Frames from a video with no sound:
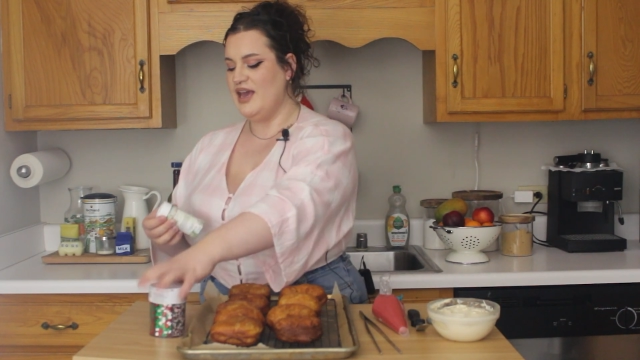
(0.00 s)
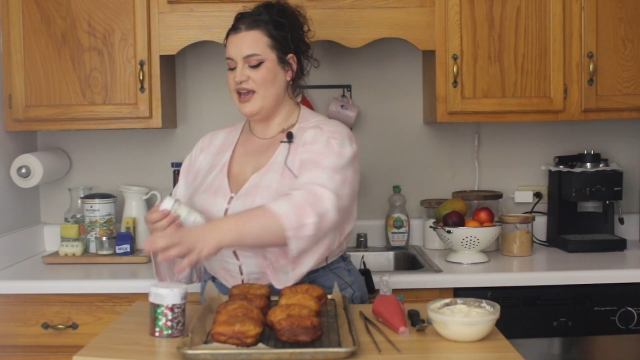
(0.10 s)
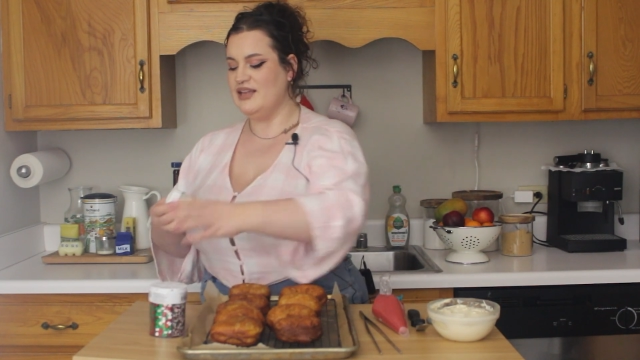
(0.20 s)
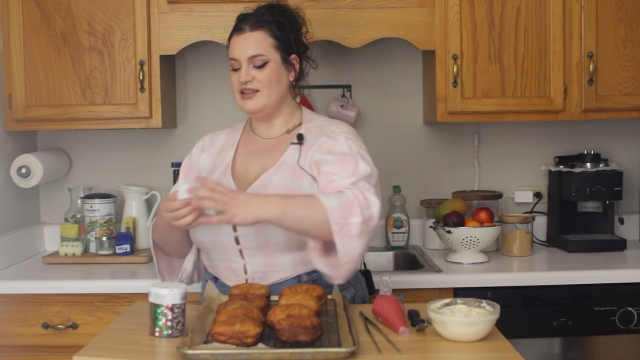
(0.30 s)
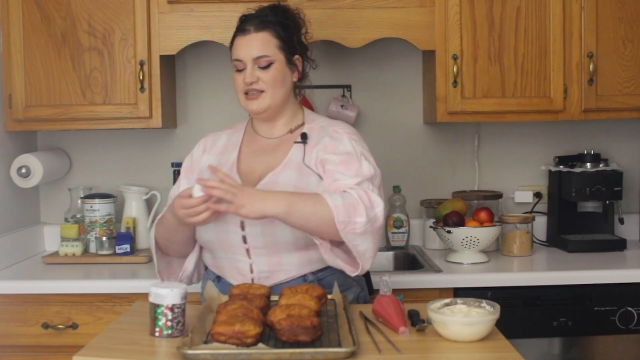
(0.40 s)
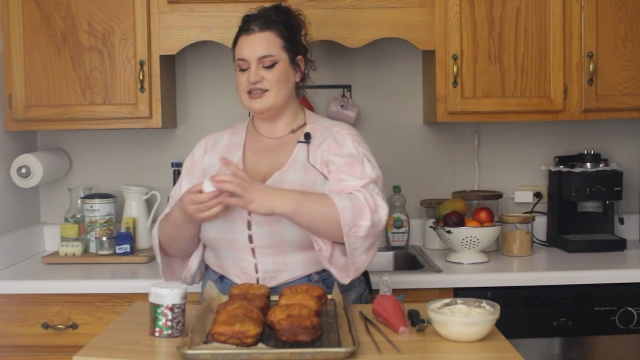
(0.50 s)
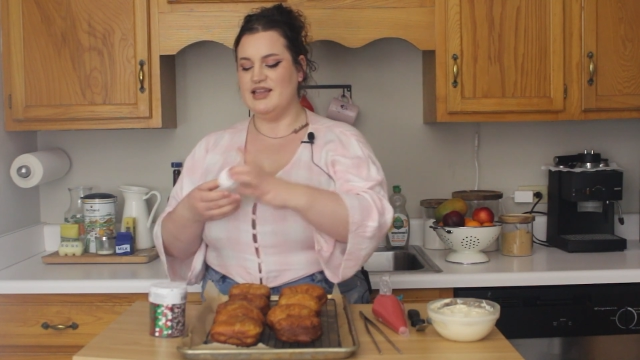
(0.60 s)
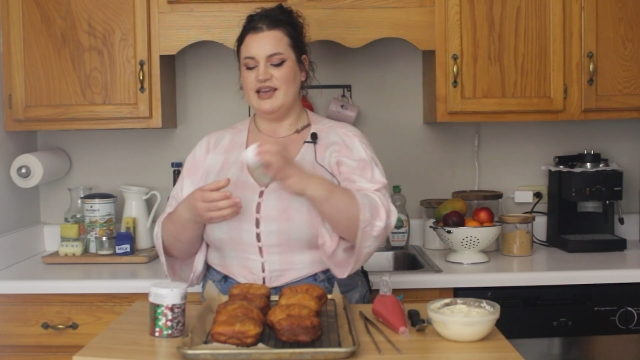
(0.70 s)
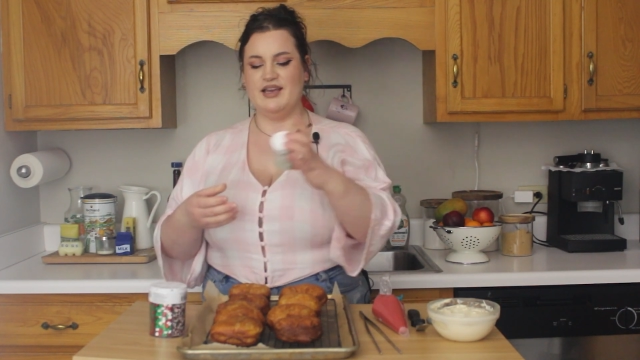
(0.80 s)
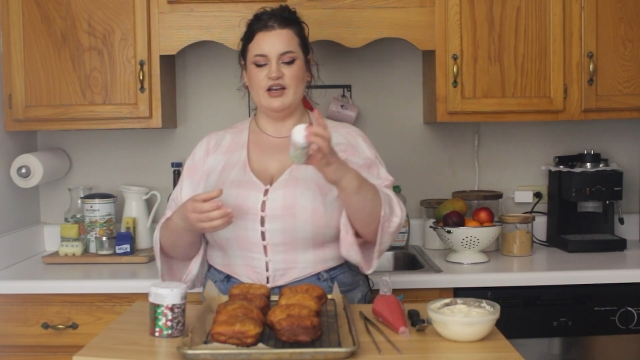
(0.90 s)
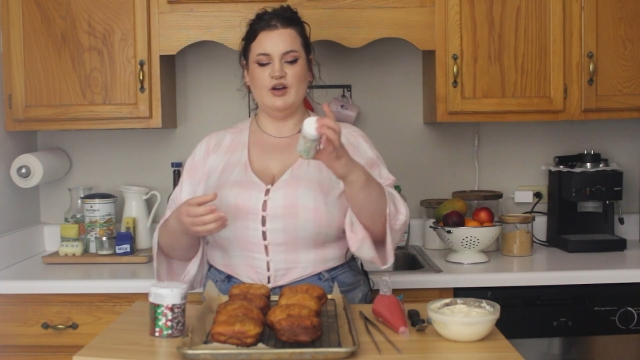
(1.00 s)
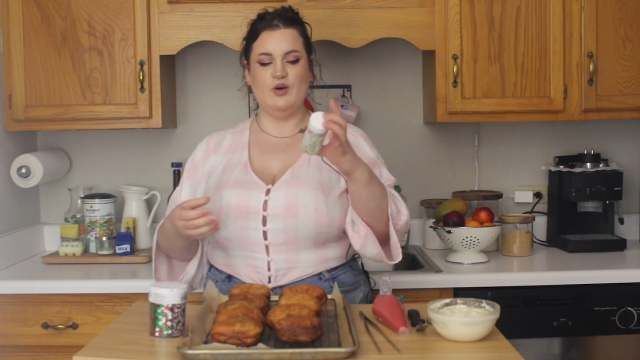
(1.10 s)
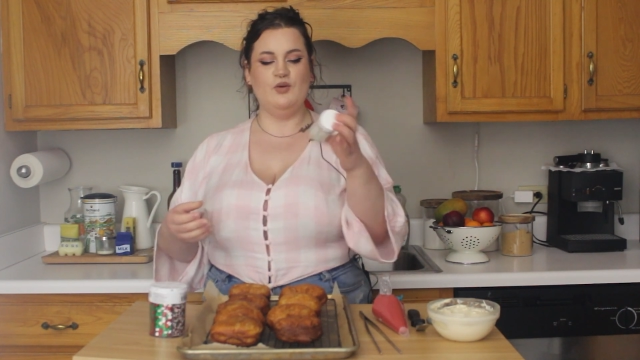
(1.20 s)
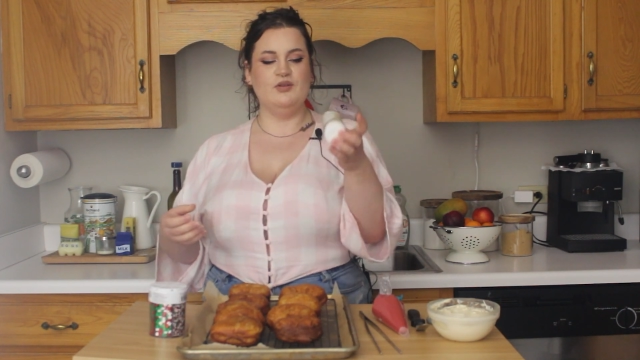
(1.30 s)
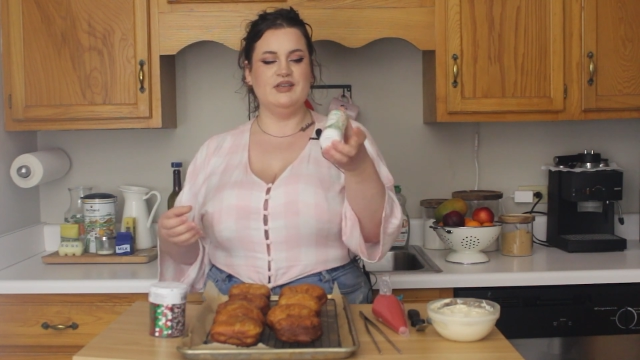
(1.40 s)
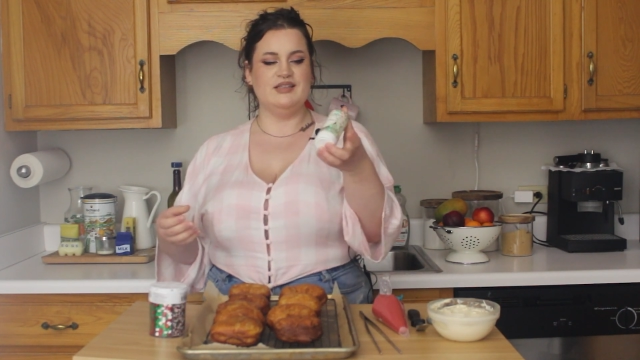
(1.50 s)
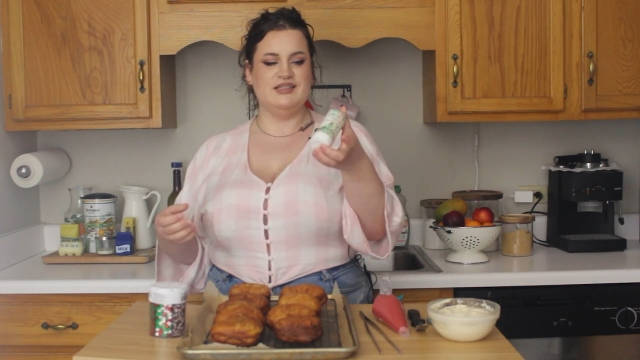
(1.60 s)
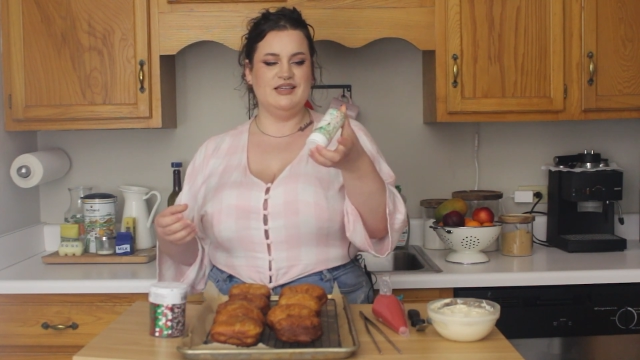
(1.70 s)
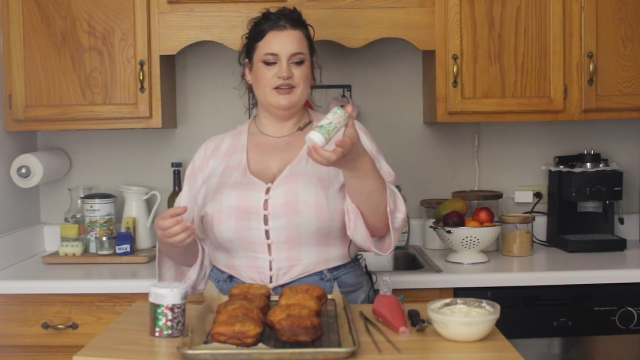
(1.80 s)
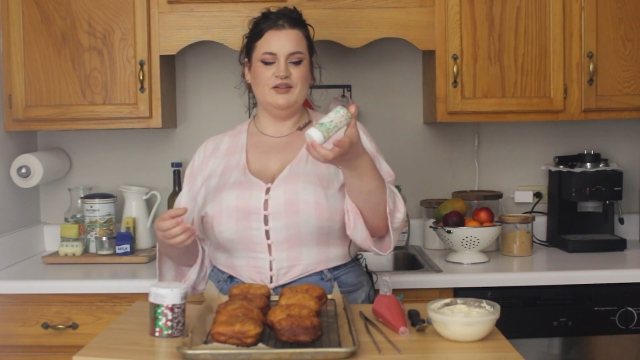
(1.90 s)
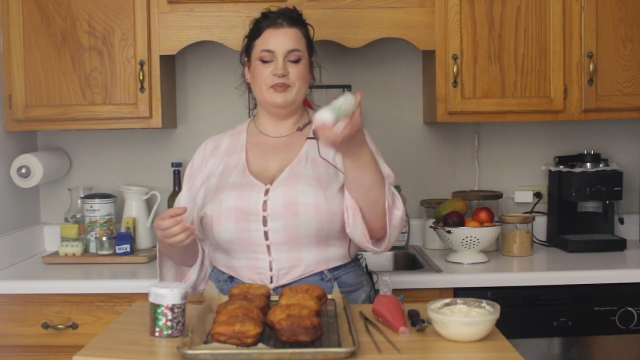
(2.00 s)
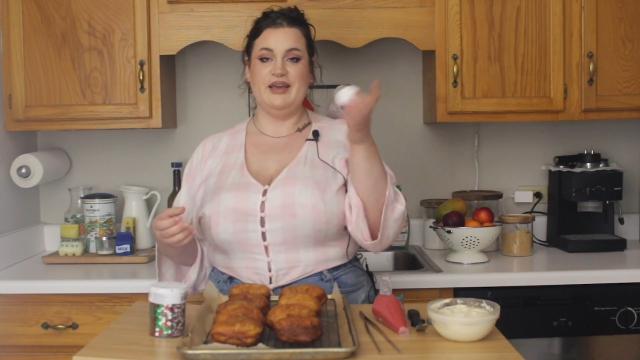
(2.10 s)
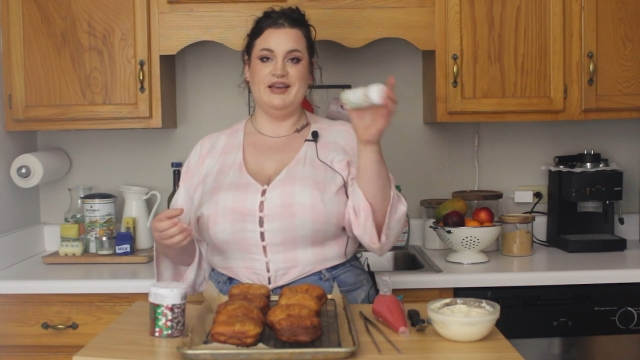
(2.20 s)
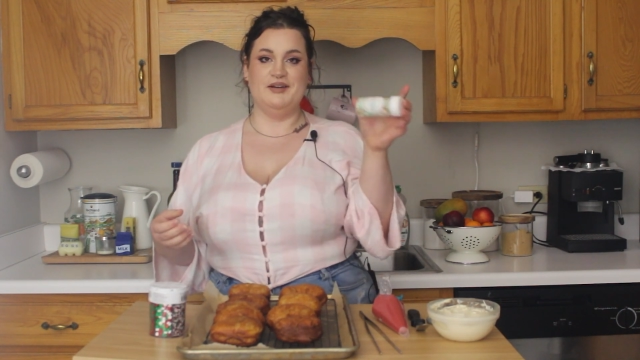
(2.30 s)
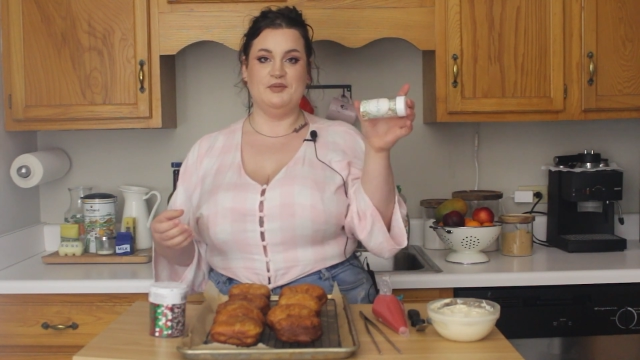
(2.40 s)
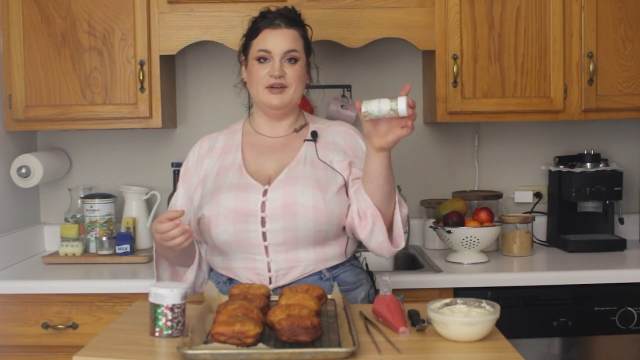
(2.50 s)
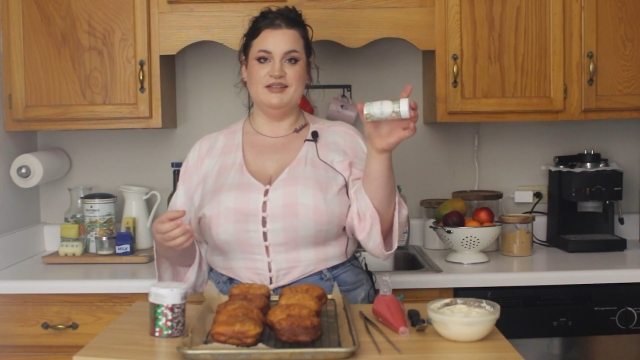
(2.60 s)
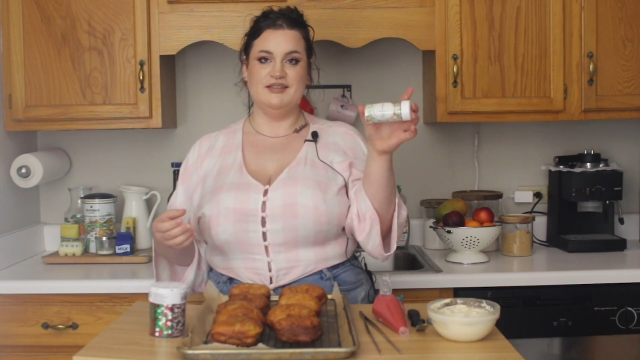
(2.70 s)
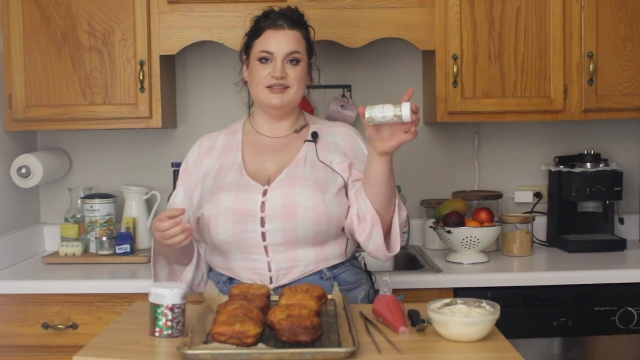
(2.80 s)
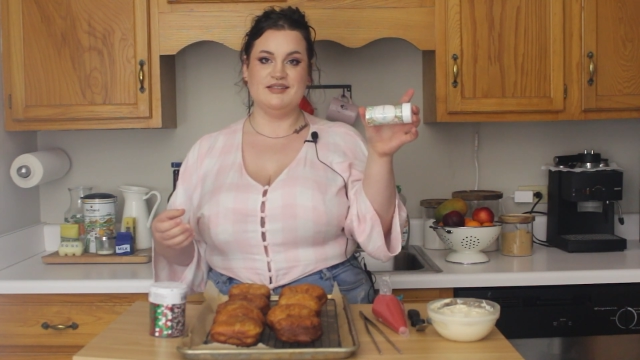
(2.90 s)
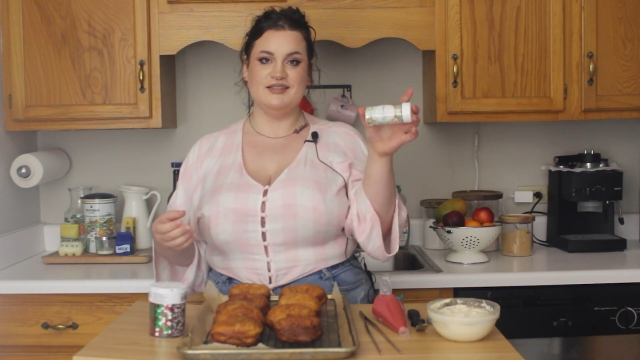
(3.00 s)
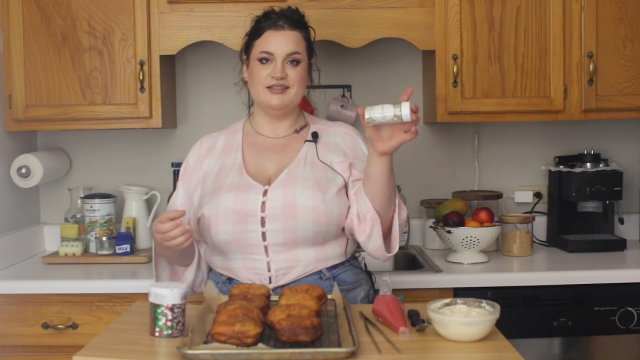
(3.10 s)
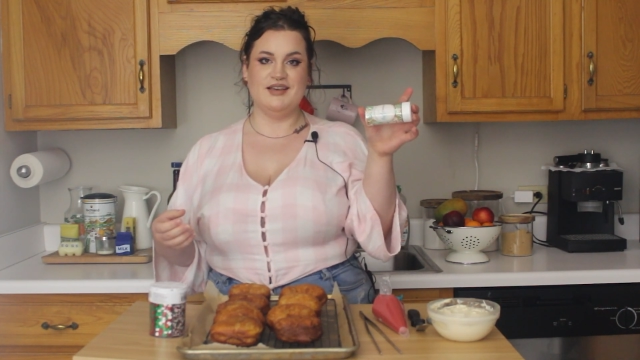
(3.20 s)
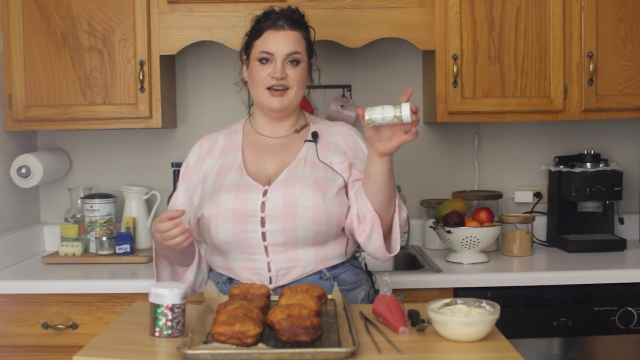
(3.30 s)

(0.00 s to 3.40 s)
and these like gold teal pink ones